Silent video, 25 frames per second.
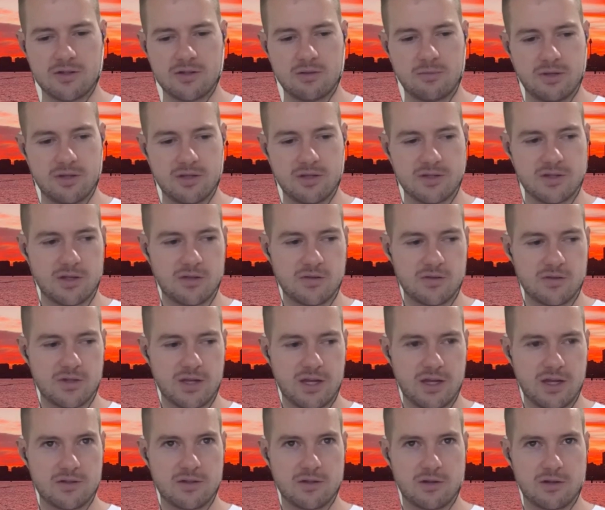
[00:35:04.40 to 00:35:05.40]
some of the
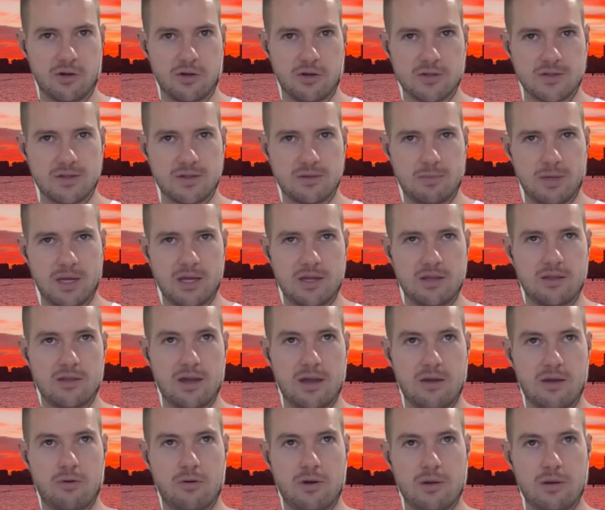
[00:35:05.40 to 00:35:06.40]
sunsets across the bay
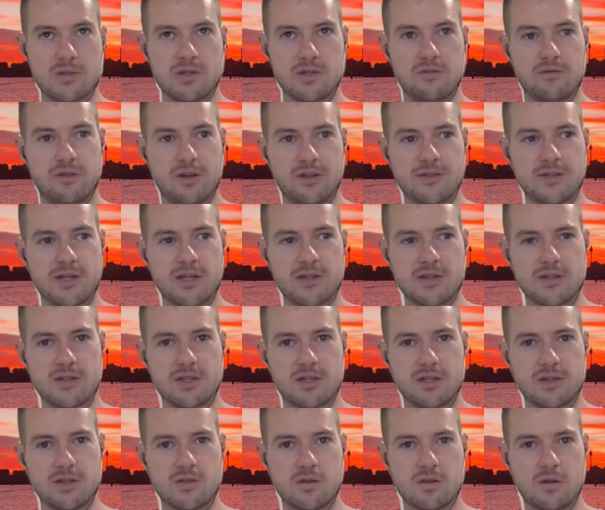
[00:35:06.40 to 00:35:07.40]
there were absolutely
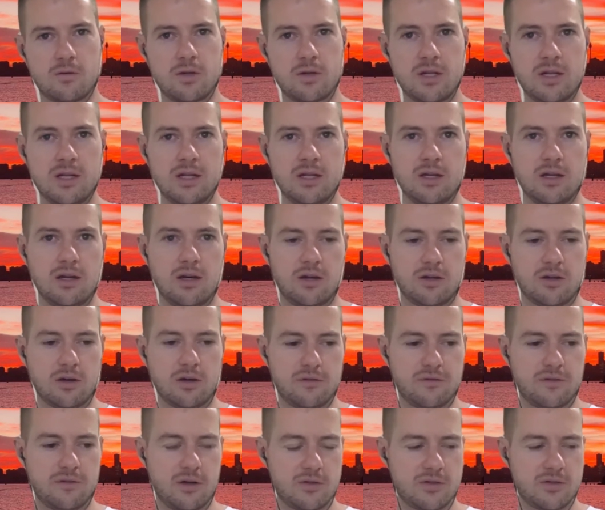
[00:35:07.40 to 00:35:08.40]
fantastic. So I got
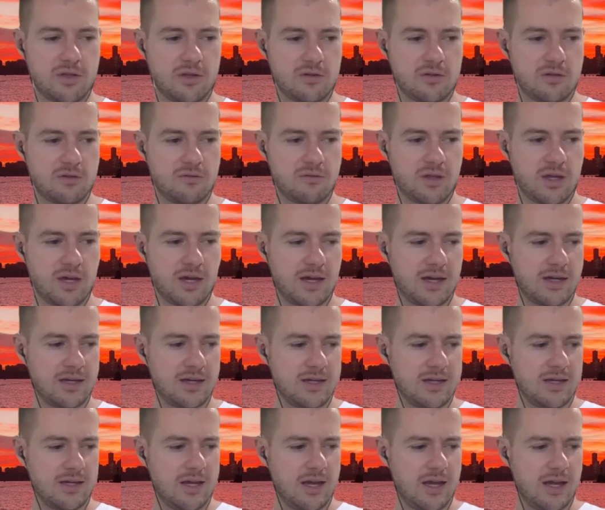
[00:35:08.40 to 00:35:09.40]
photos of that.
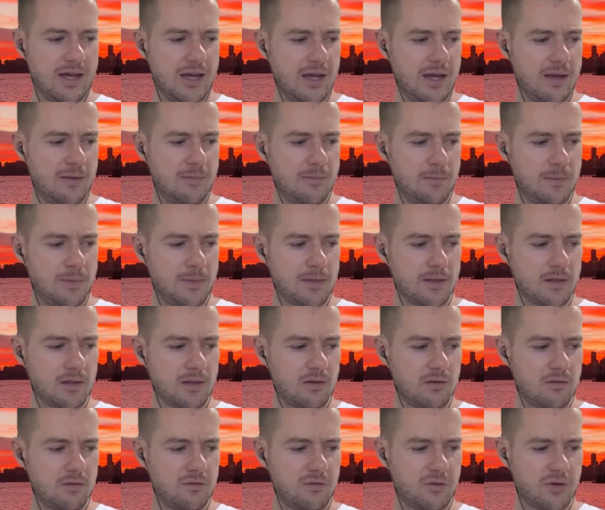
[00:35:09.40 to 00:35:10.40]
Um,
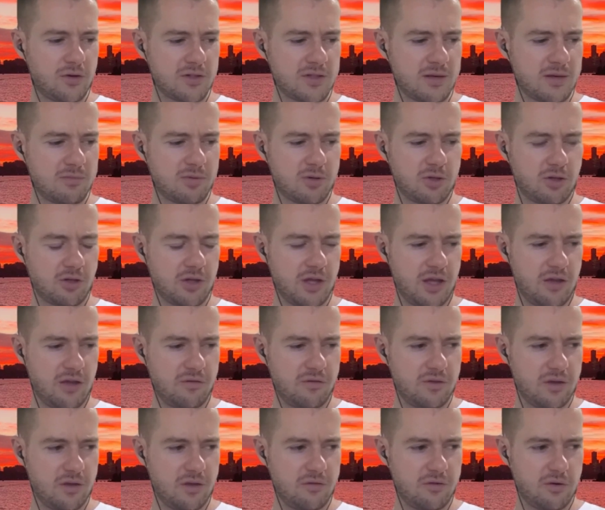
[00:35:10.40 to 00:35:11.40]
for example,
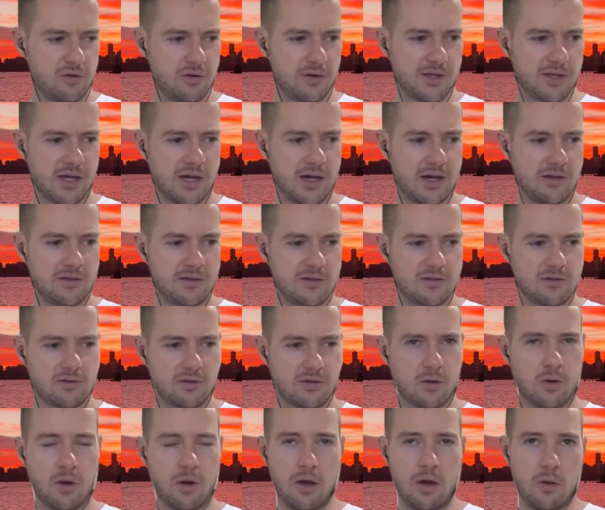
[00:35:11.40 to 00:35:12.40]
if if you're a guy who's
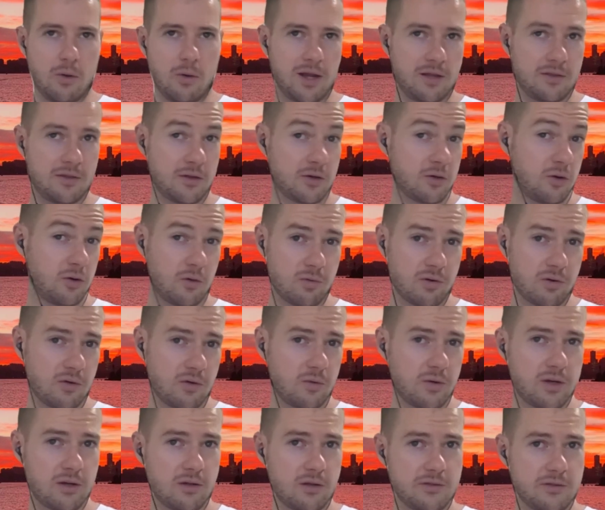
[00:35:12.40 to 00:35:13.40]
doing quite well in the corporate
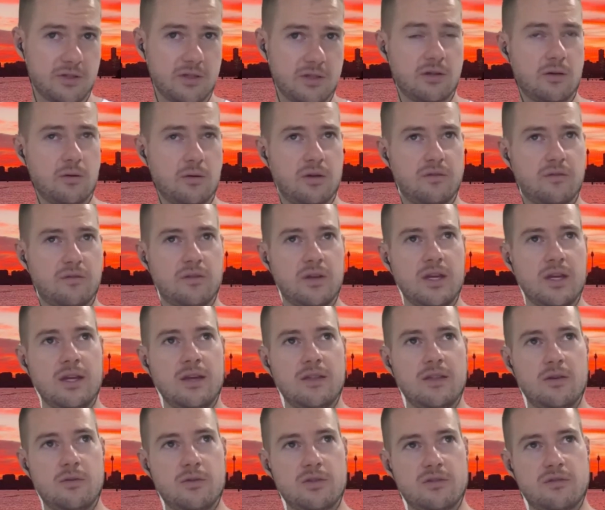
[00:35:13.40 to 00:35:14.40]
world, you know, if
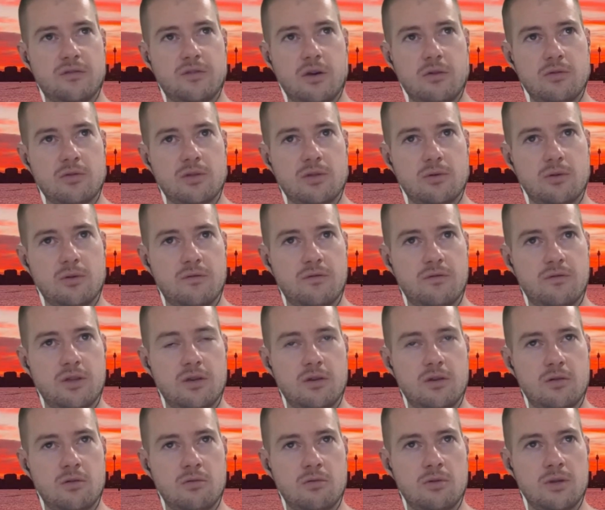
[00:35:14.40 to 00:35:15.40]
there was a photo of
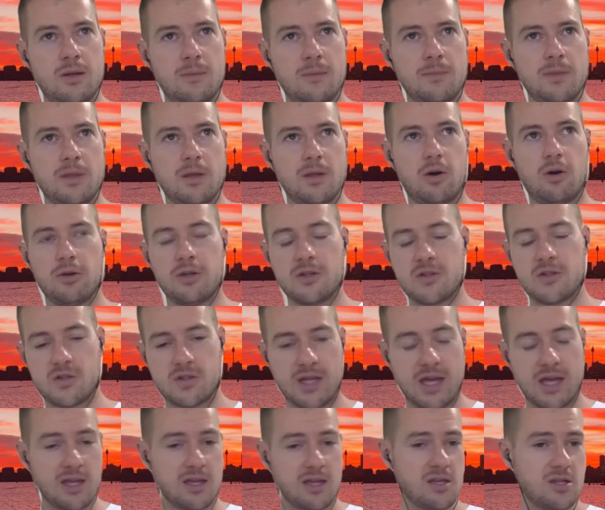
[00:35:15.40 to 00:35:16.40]
you on a
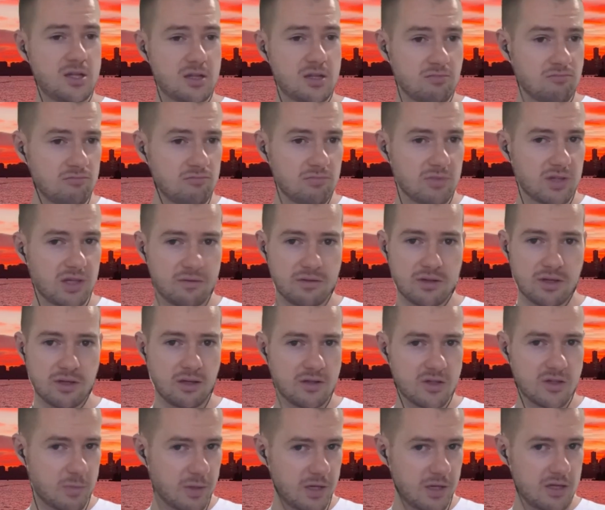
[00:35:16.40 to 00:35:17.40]
stage giving
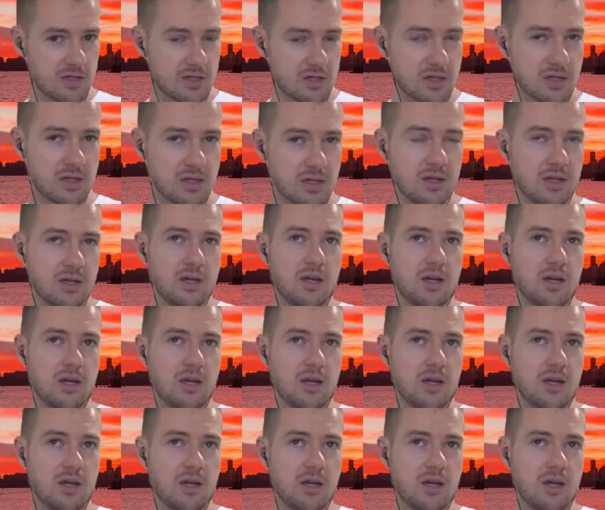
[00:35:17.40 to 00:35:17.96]
a speech,